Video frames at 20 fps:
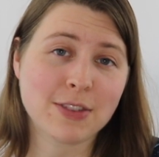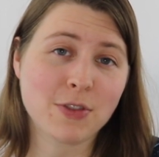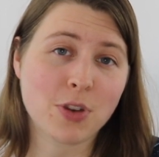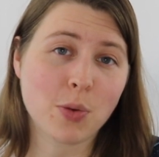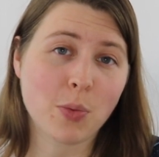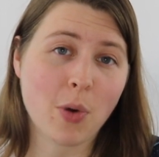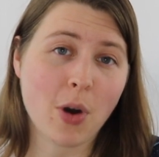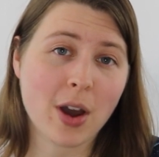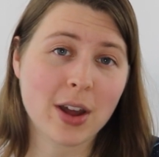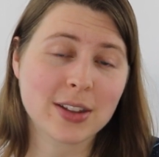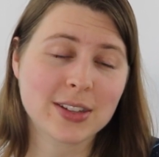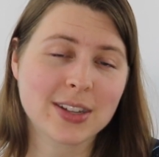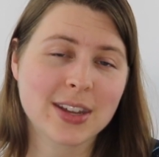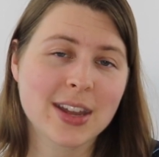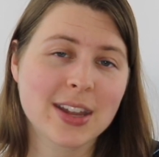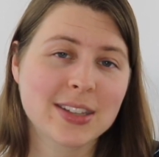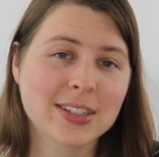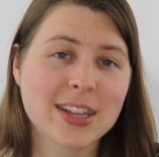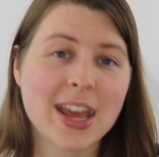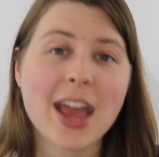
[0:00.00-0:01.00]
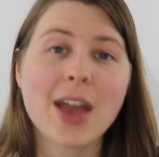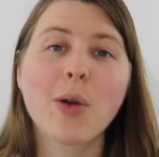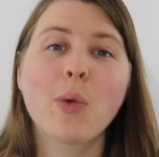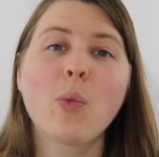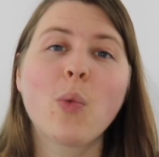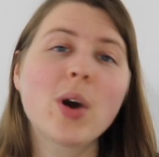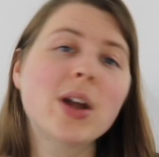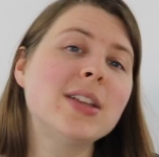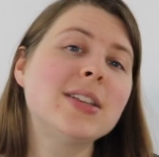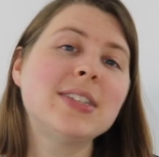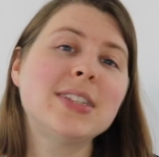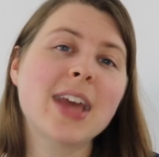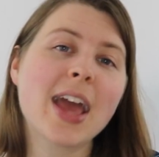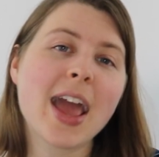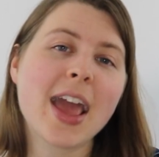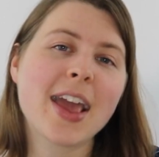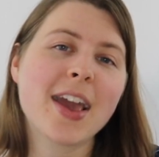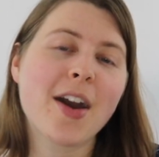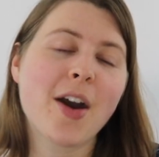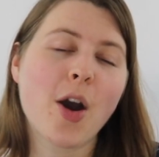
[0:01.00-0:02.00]
if you want. Take one
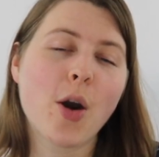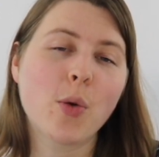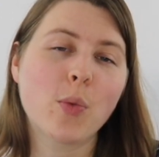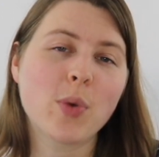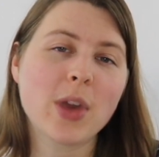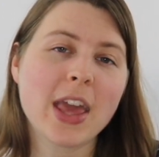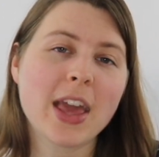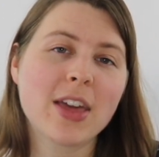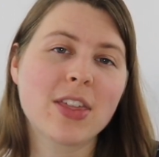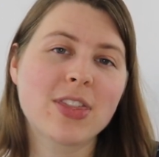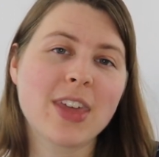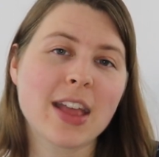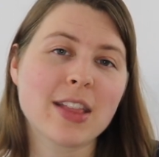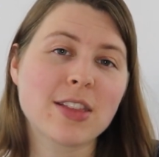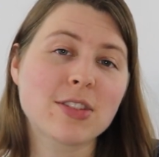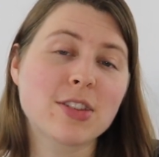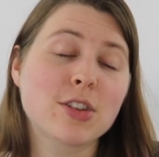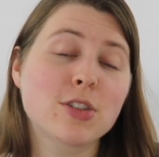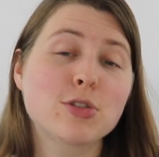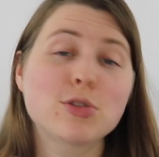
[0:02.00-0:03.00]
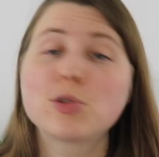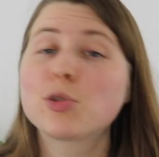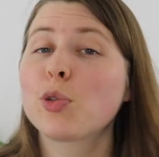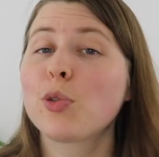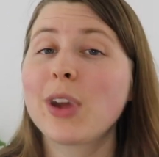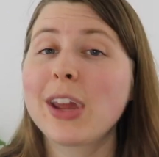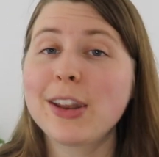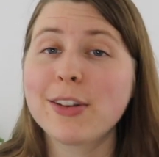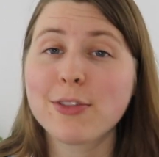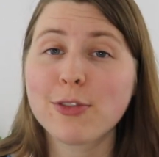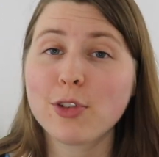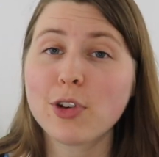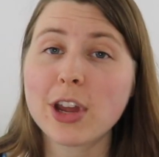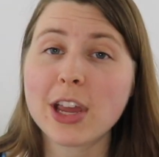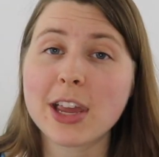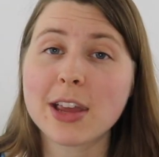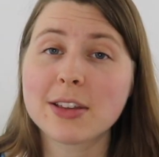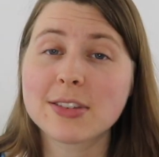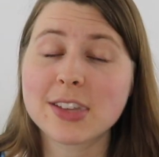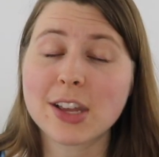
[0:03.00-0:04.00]
day a week that's
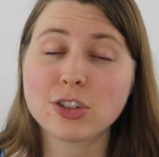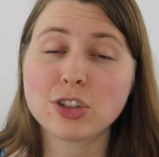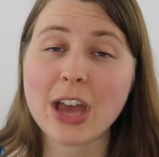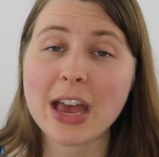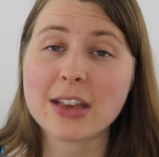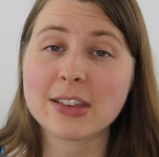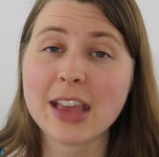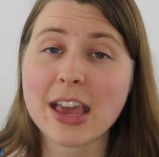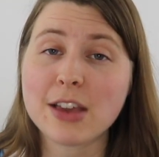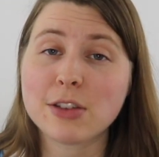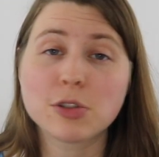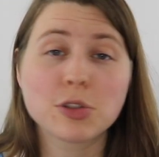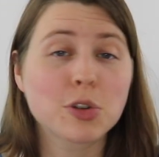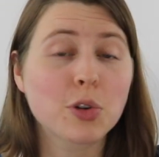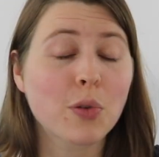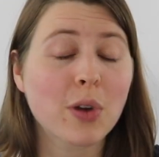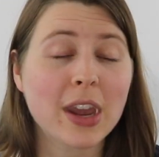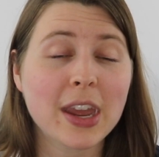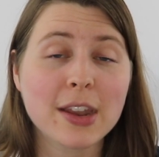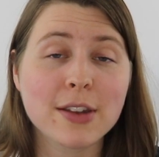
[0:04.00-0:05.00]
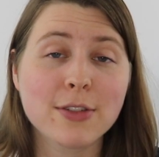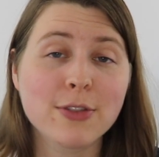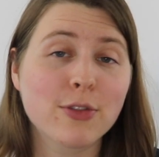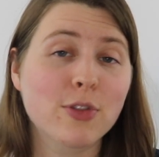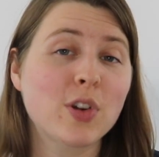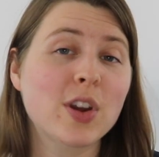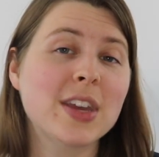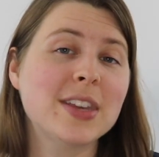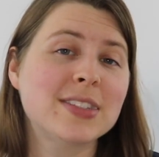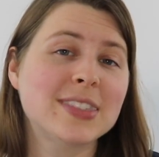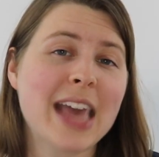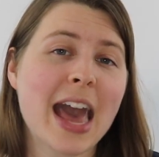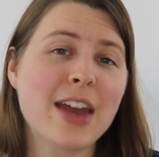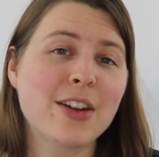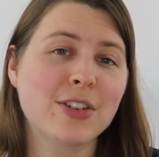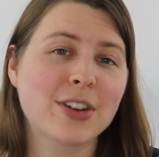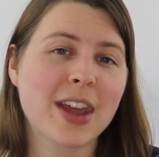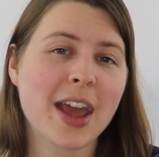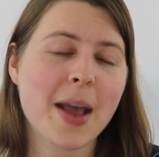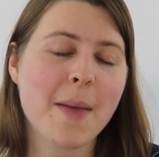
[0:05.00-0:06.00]
screen-free, such as a screen-free
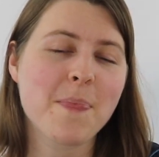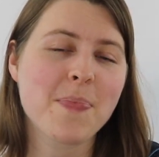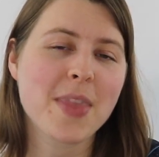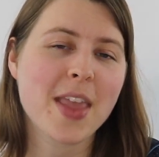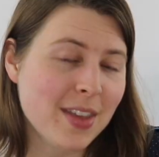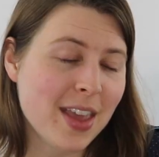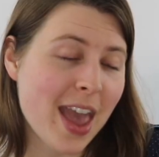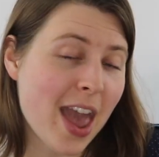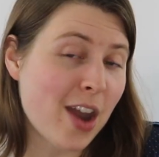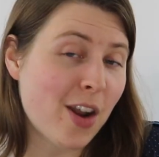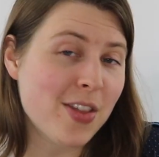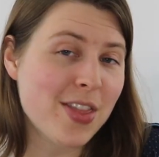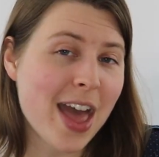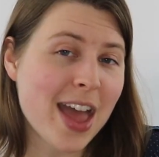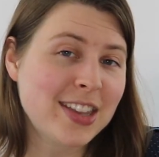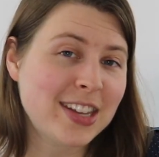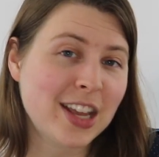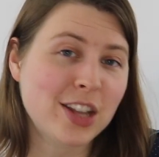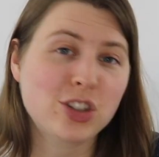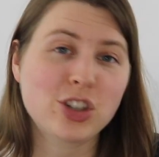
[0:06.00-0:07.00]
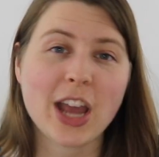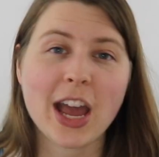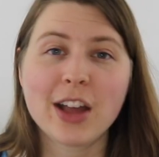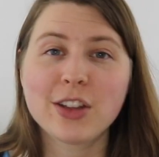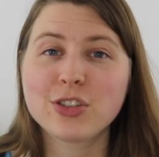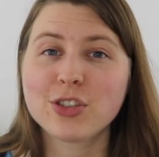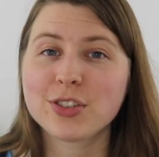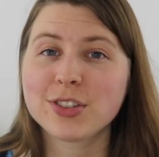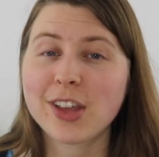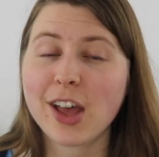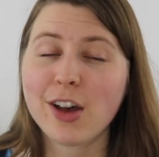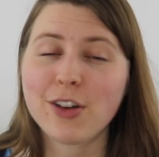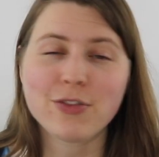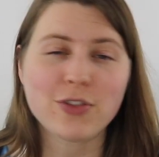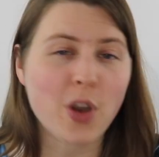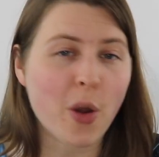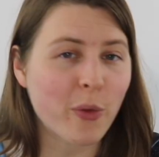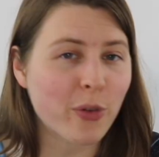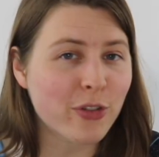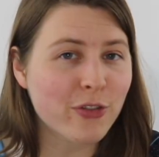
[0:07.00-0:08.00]
Saturday. And on that day, challenge yourself,
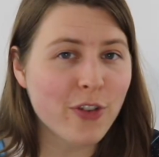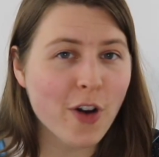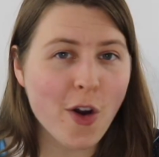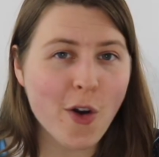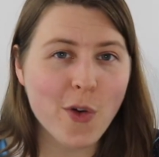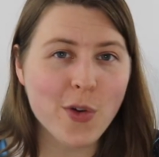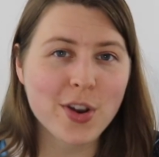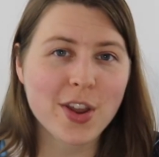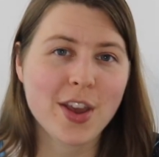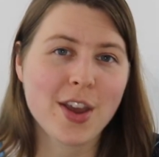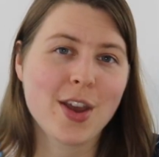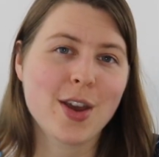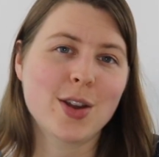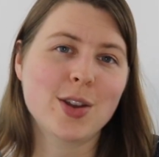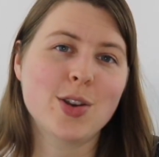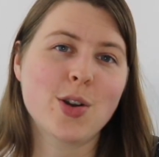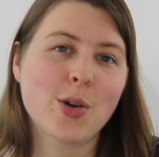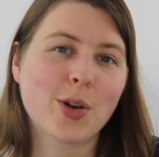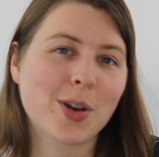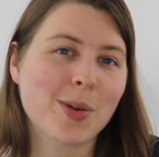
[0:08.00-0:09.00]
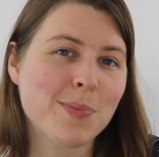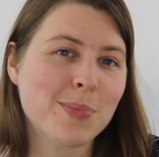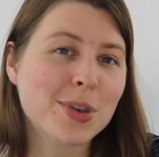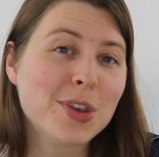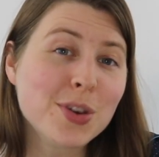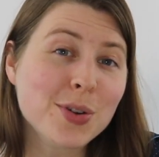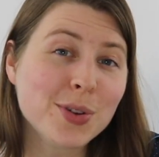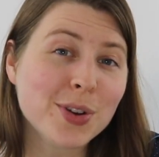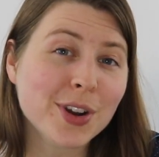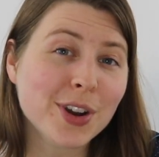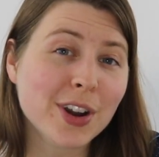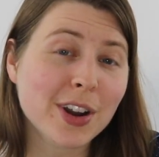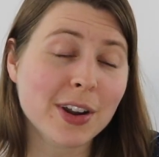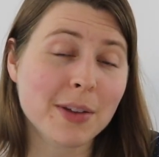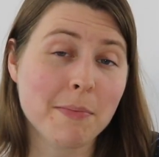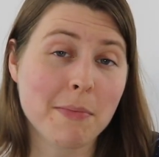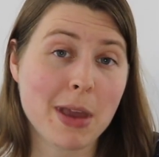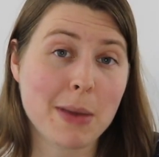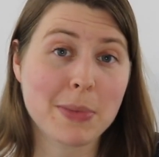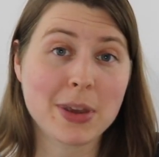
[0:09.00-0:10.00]
no phone, no
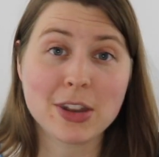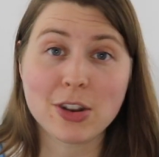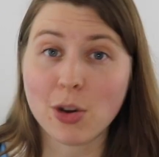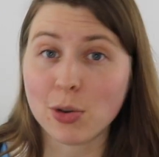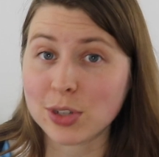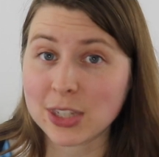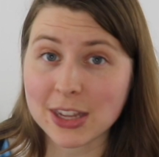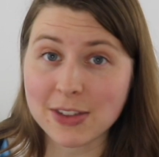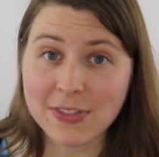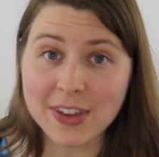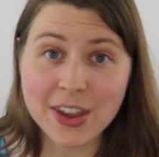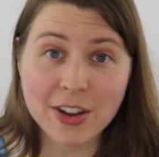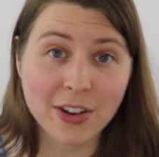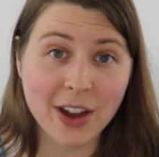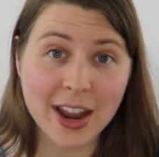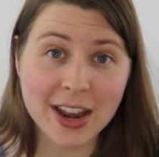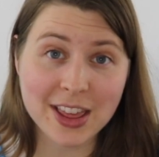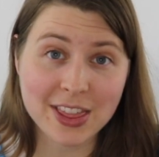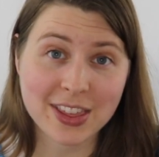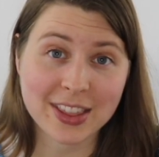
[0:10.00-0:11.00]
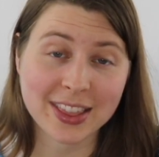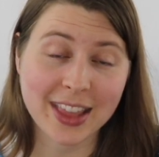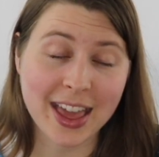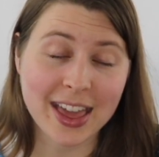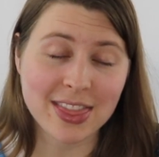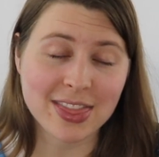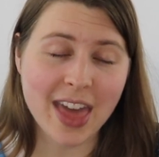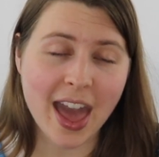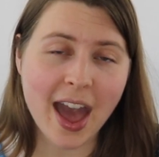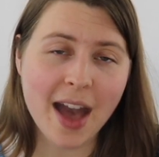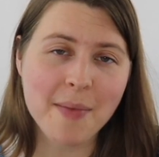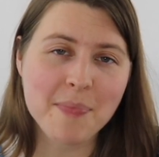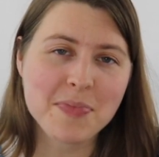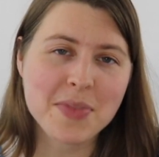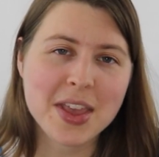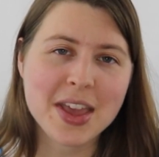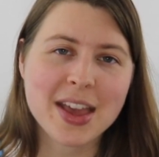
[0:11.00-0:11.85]
computer, maybe no T V or anything like that.